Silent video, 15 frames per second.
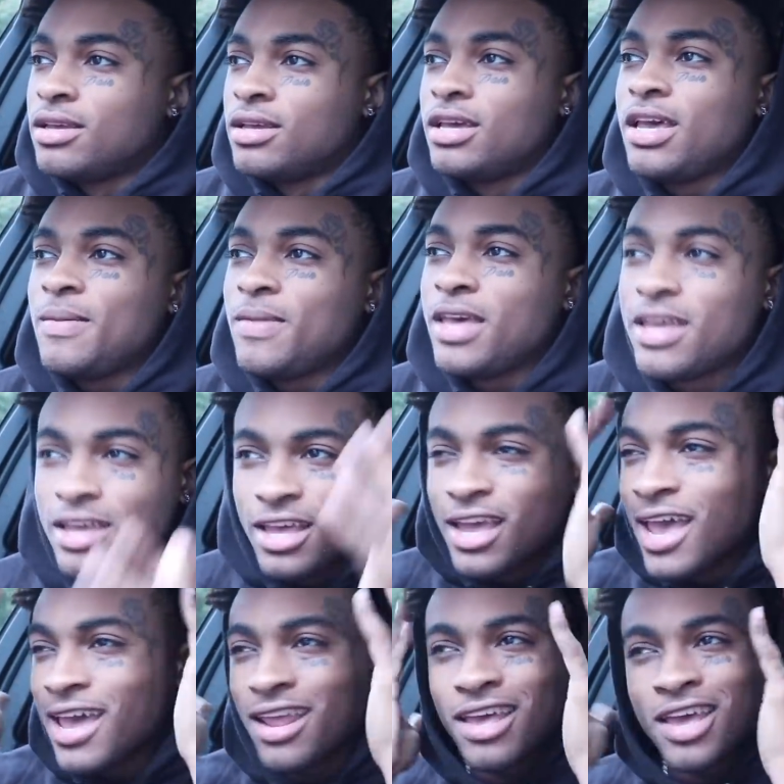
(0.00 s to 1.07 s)
Hit, hit, it,
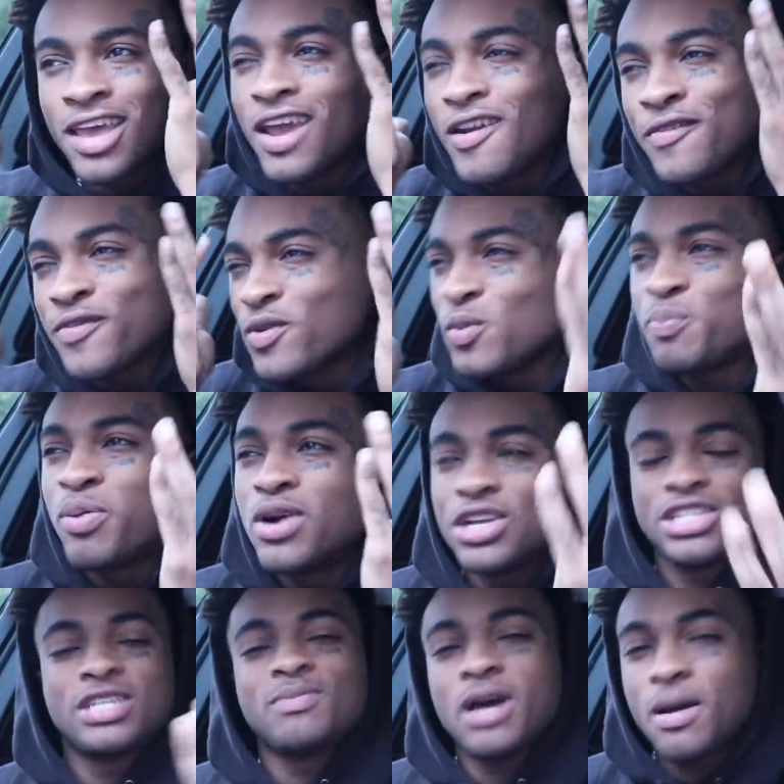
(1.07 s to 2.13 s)
hit, it hit a few
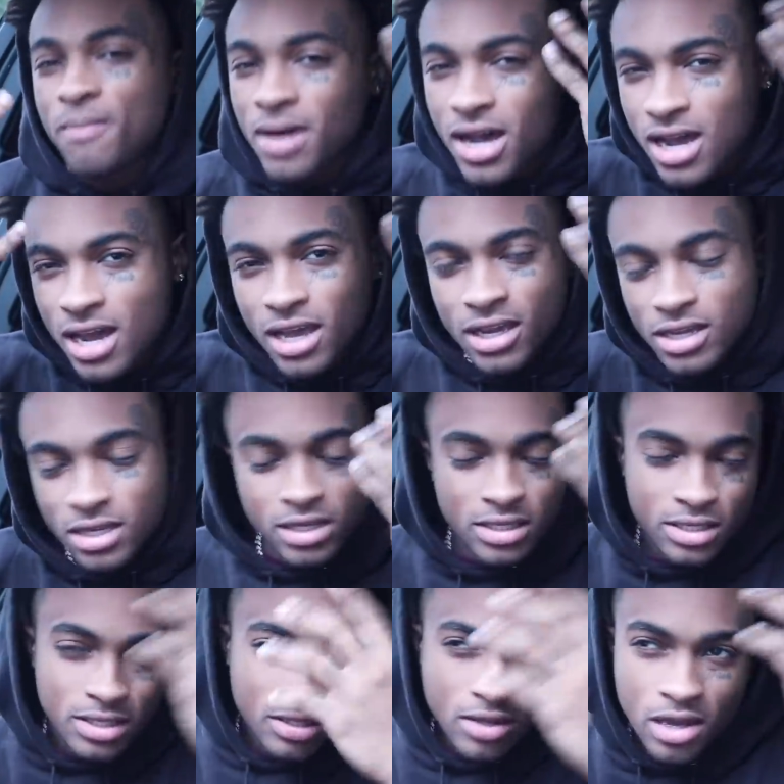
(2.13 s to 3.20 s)
points in my mind,
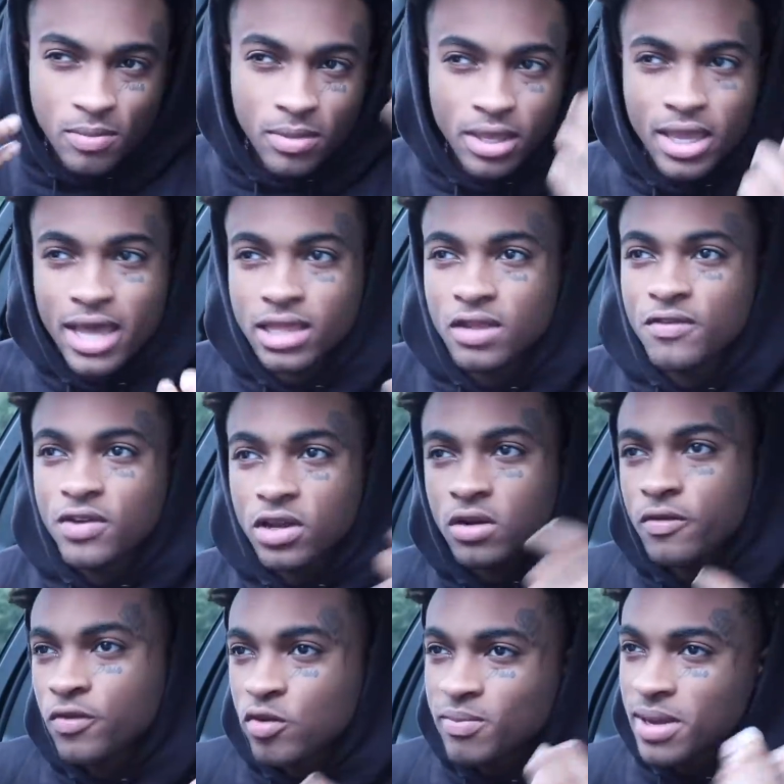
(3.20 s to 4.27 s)
you know what I mean? Activated
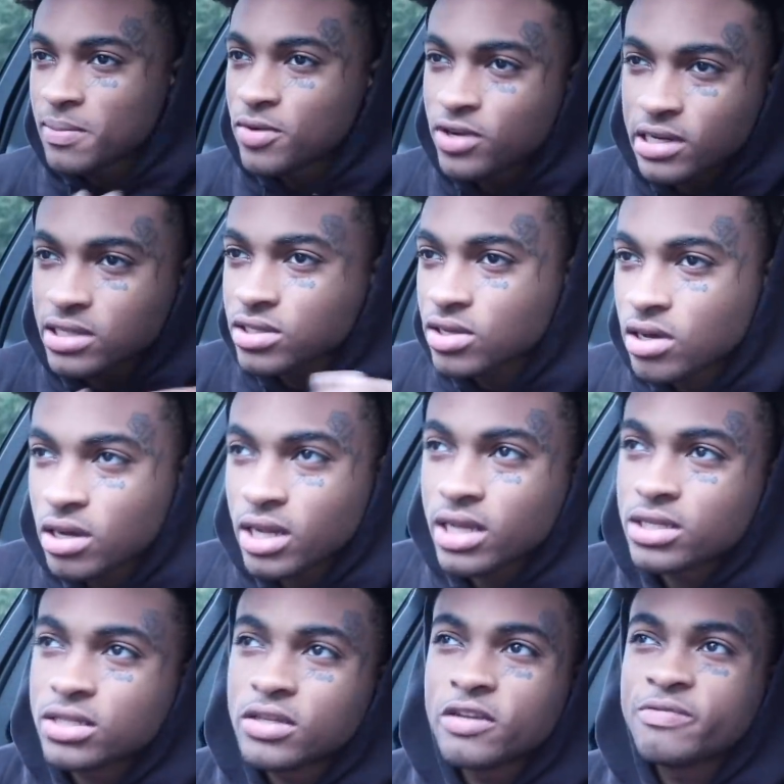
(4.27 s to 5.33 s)
a few memories and all
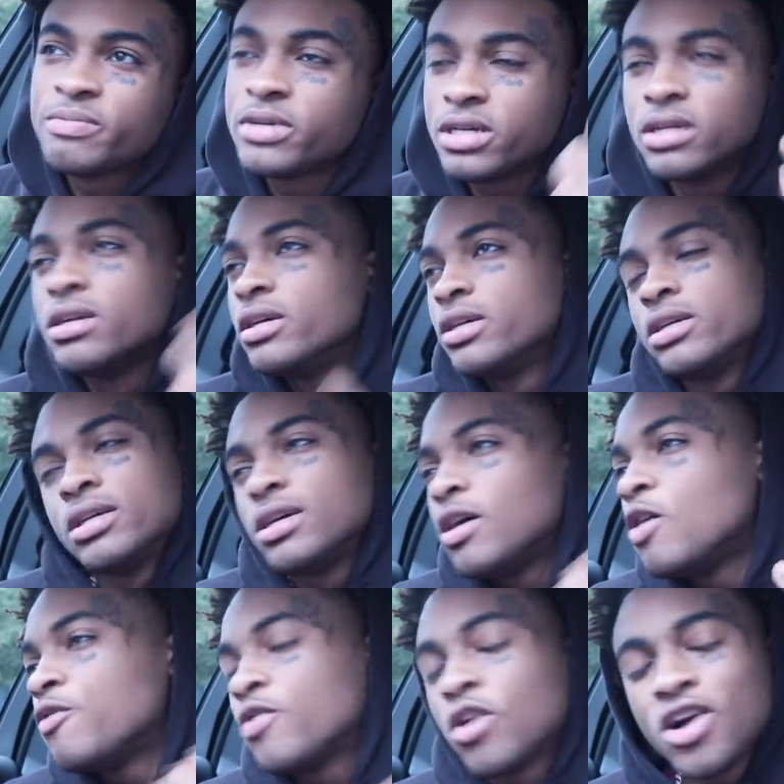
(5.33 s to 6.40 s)
that stuff, but
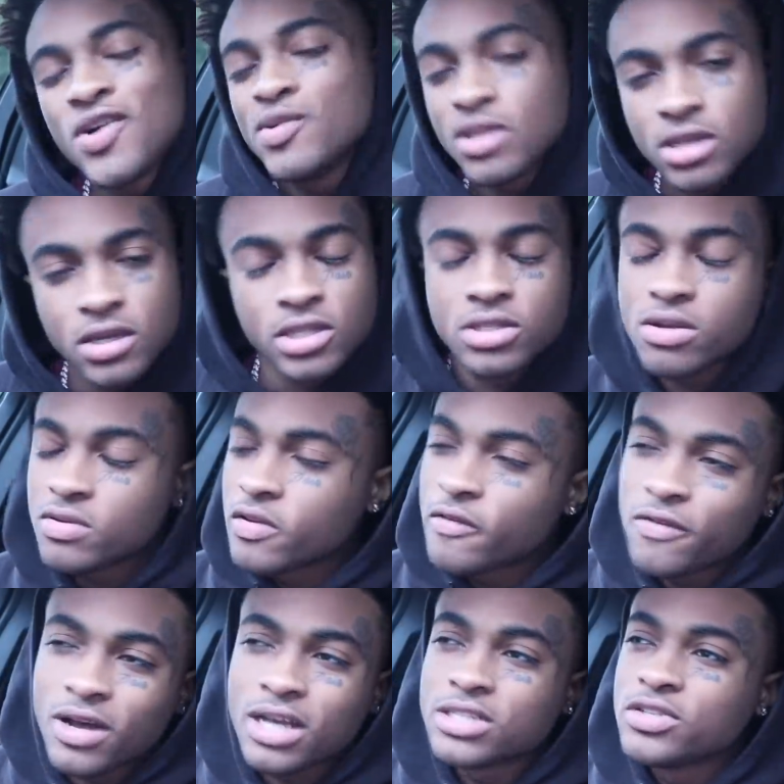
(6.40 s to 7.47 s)
Overall, it was a good song. It was
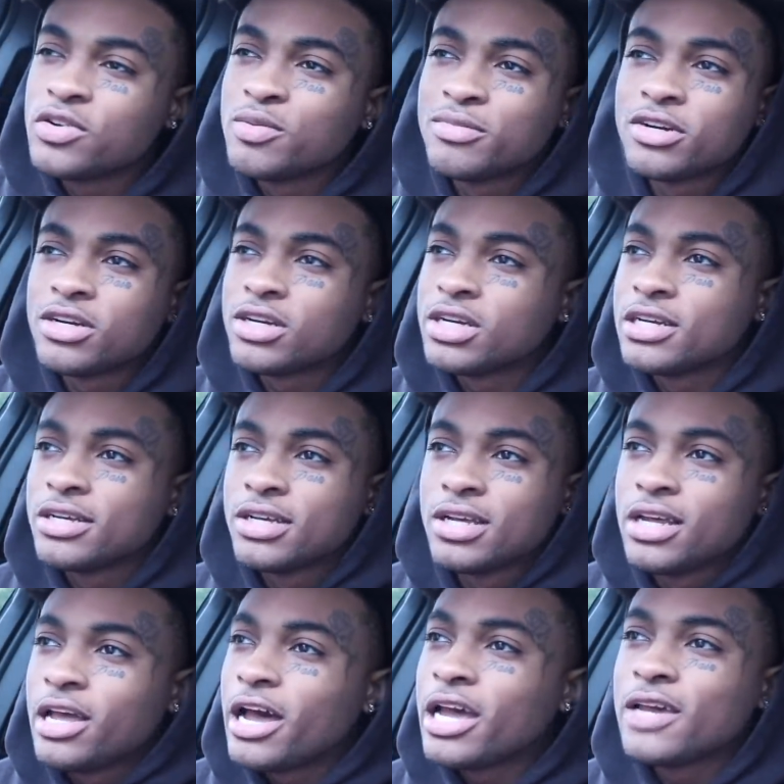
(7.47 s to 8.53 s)
a five song, bro. I ain't,
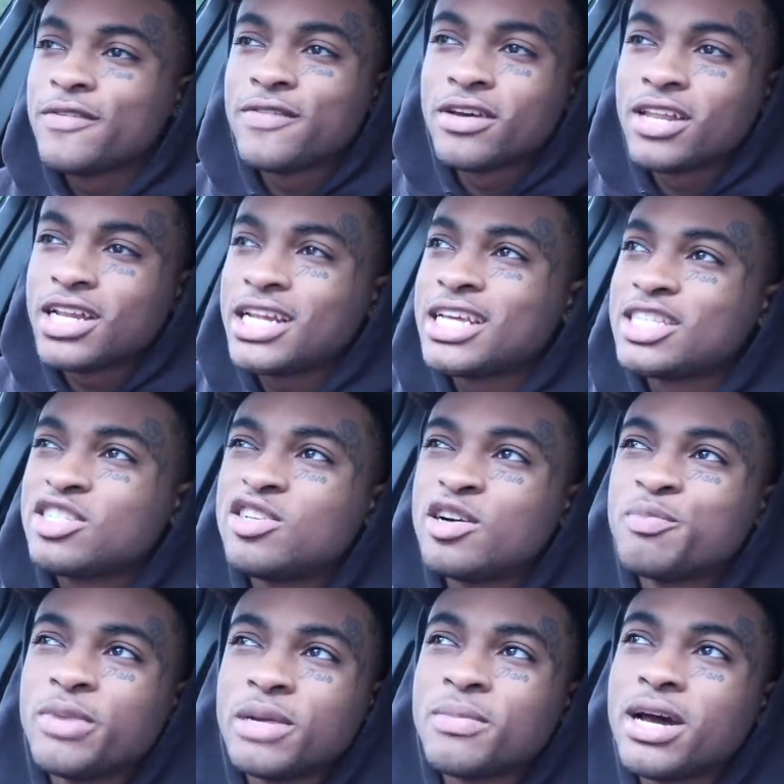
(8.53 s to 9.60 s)
I ain't feeling like that
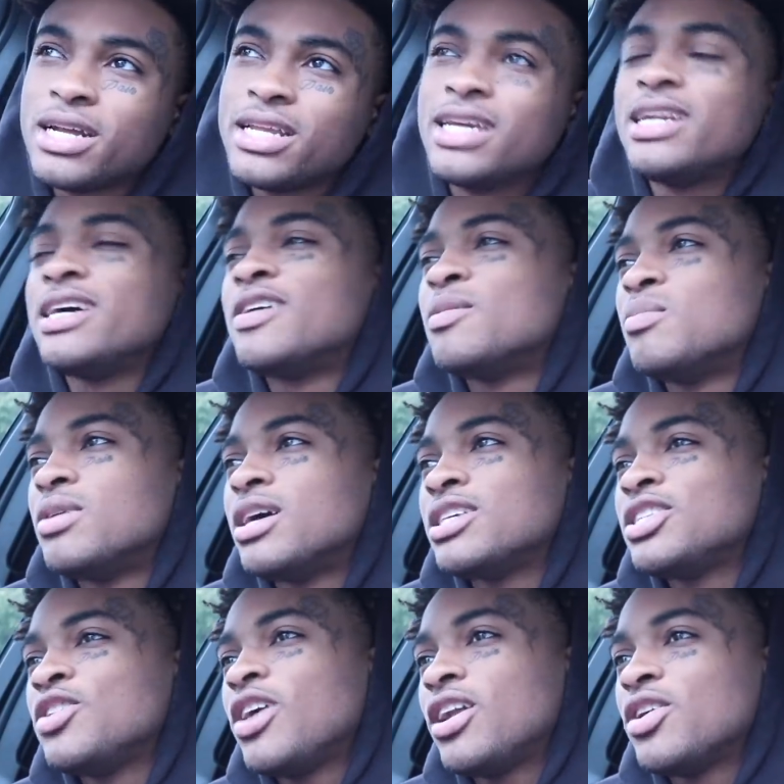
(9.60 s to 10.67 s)
song bring my day down, bro. I
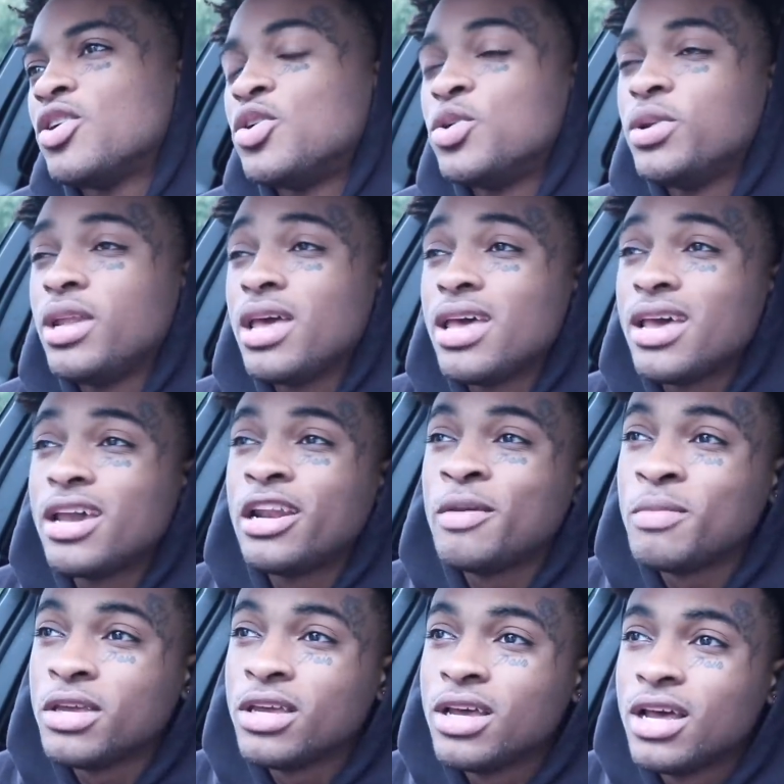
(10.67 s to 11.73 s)
still got the whole day ahead
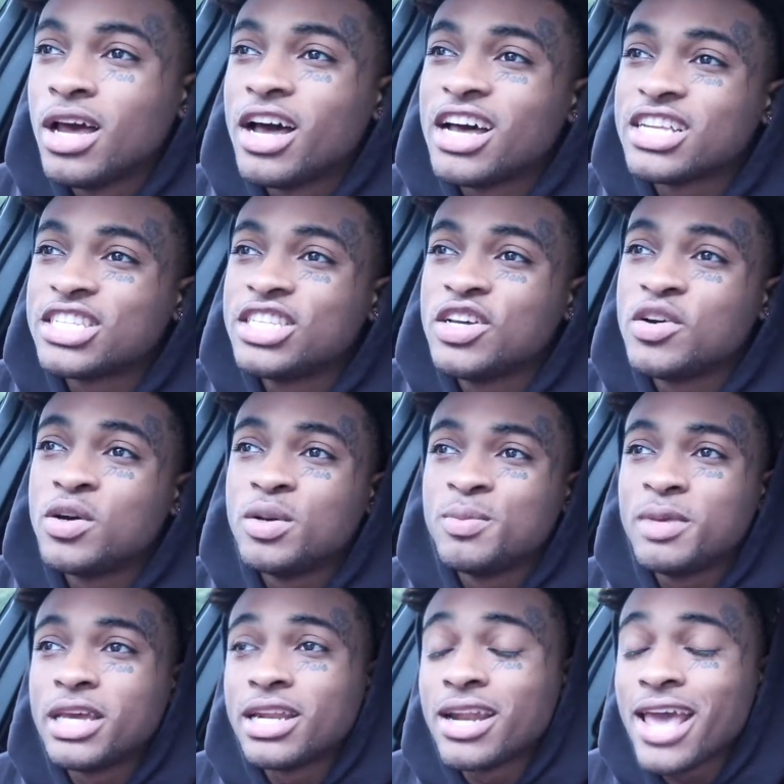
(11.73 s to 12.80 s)
of me. I still
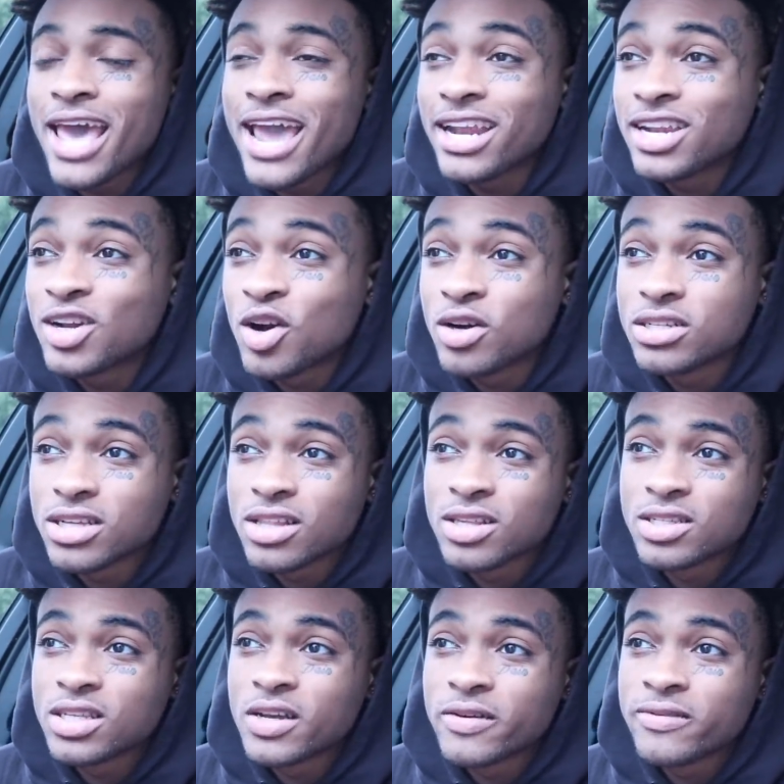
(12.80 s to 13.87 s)
am getting hacked and all this other
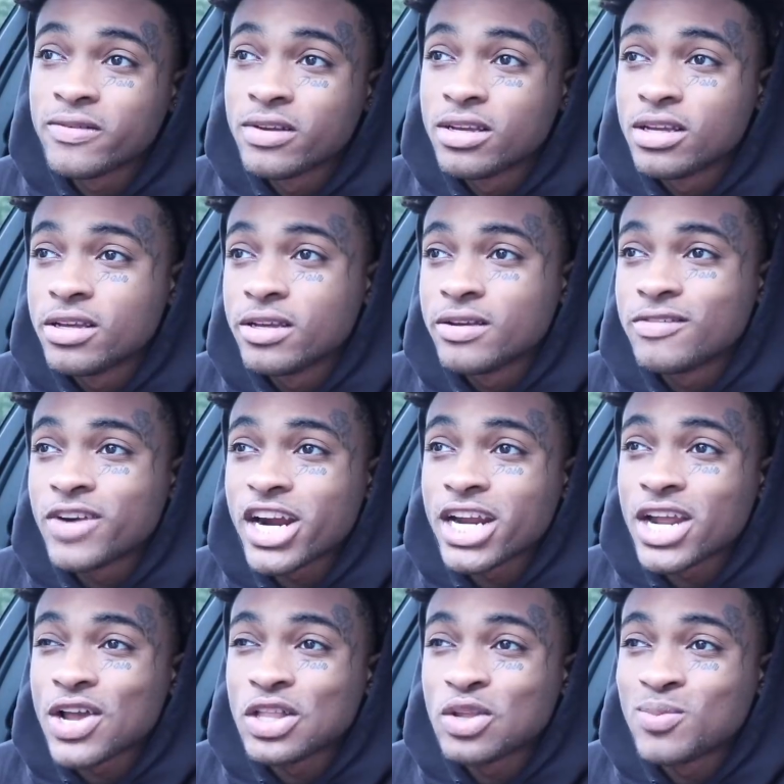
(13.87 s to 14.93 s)
stuff right
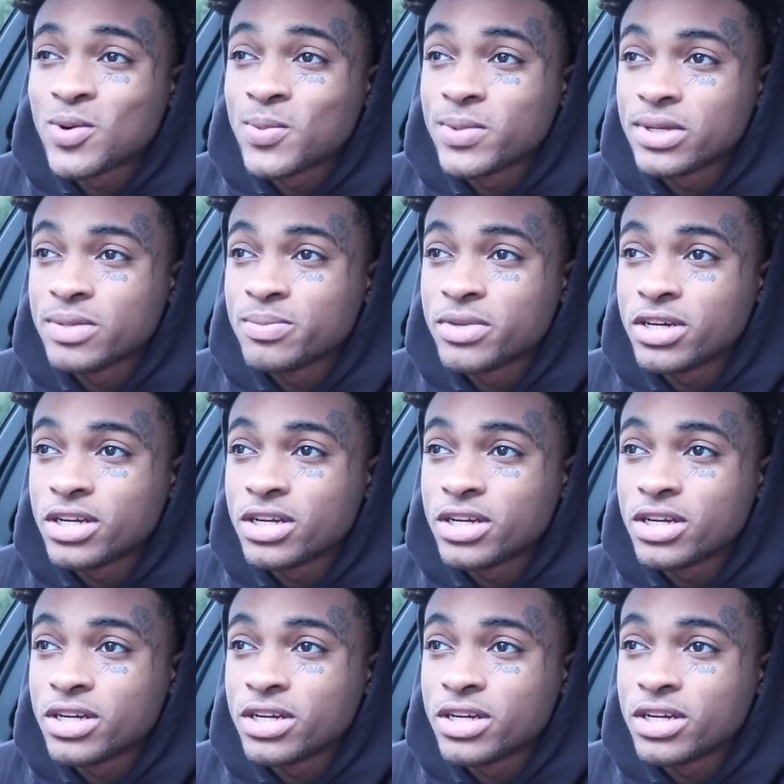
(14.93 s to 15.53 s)
now at the moment.